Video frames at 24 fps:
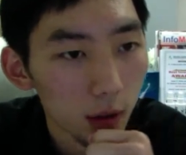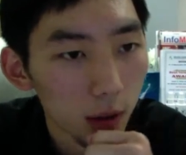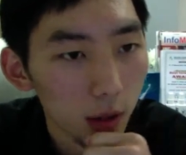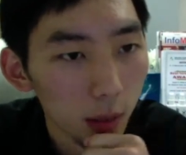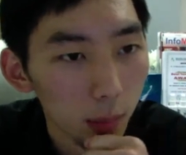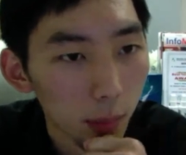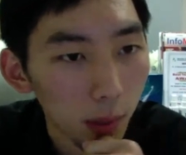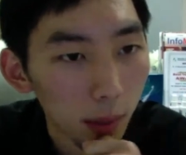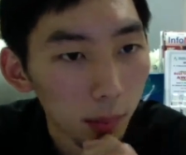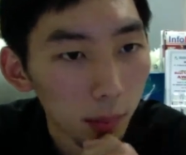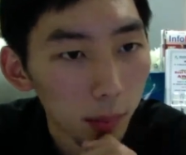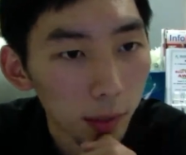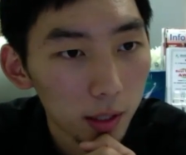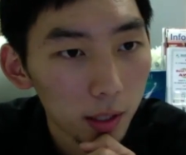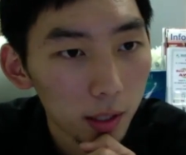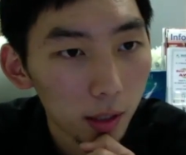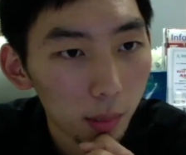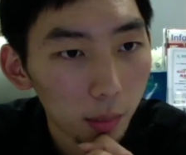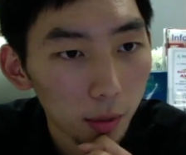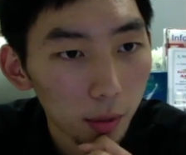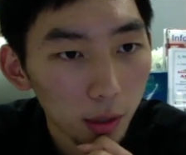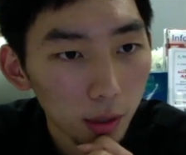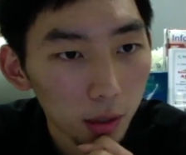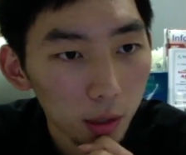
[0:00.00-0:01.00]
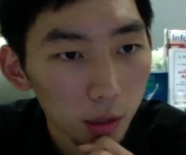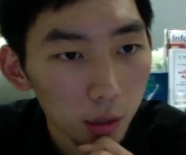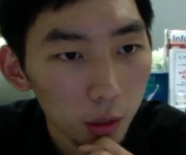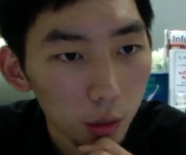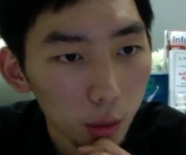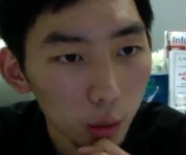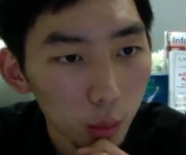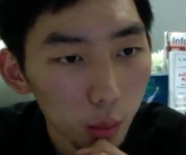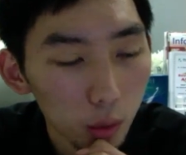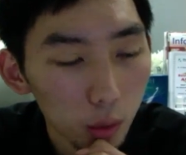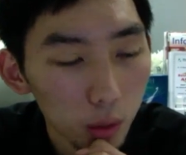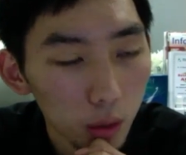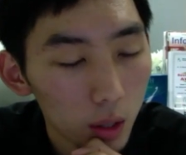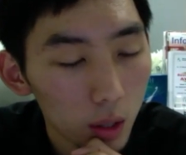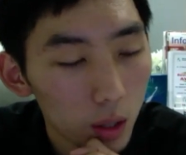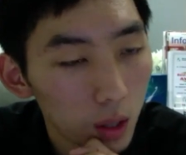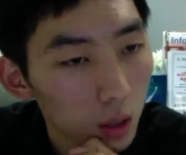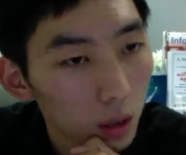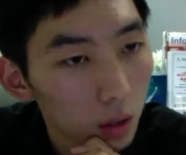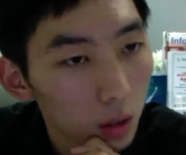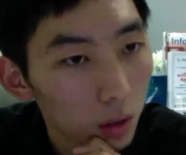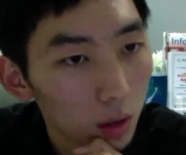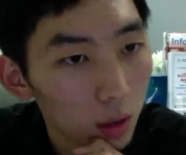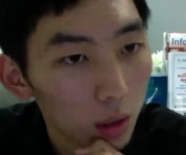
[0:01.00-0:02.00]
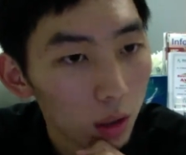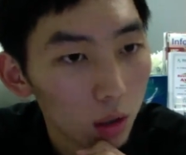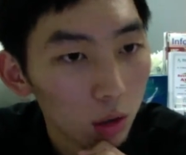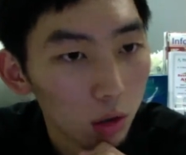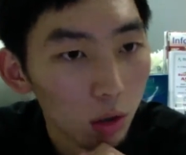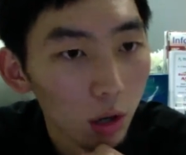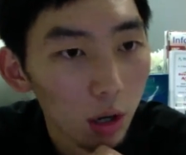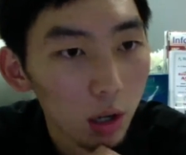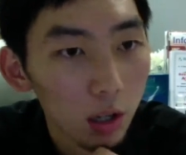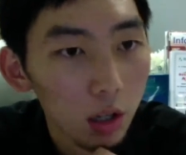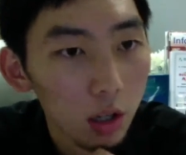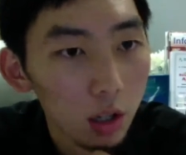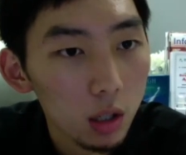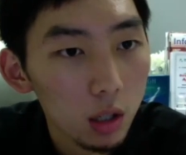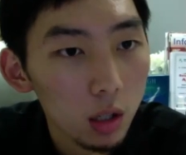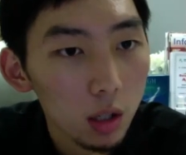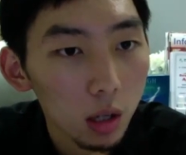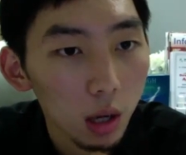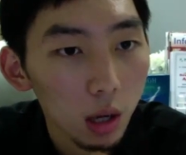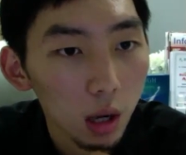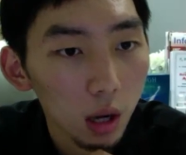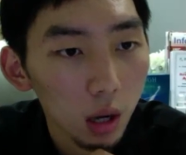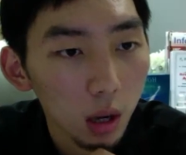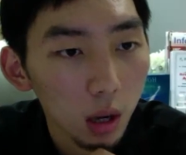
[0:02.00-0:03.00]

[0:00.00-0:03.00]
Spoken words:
there might be something to do with stress.